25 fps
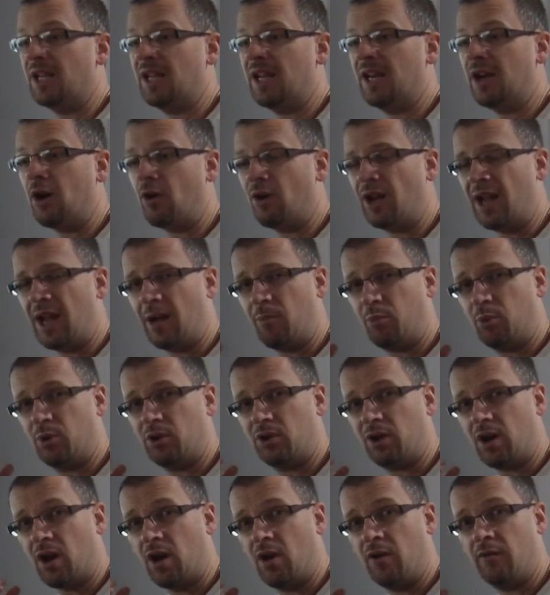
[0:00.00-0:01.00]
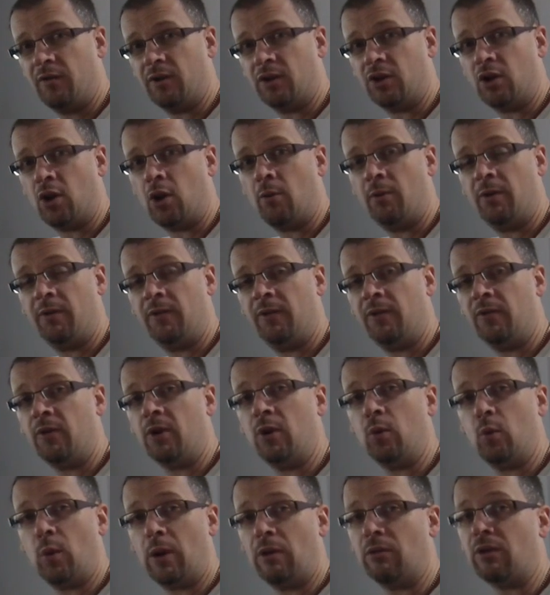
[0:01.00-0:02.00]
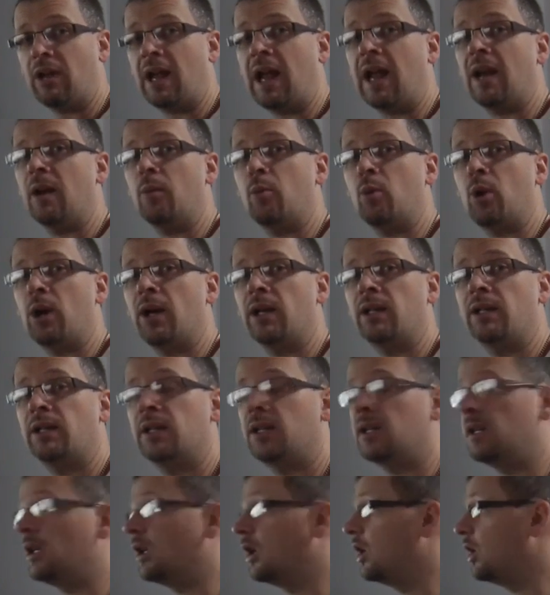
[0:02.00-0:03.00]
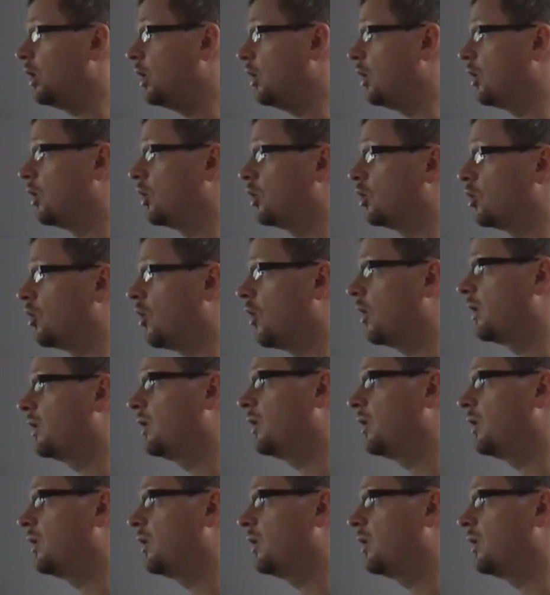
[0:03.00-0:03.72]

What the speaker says: It only happens over time. If you've got it well calibrated, you can try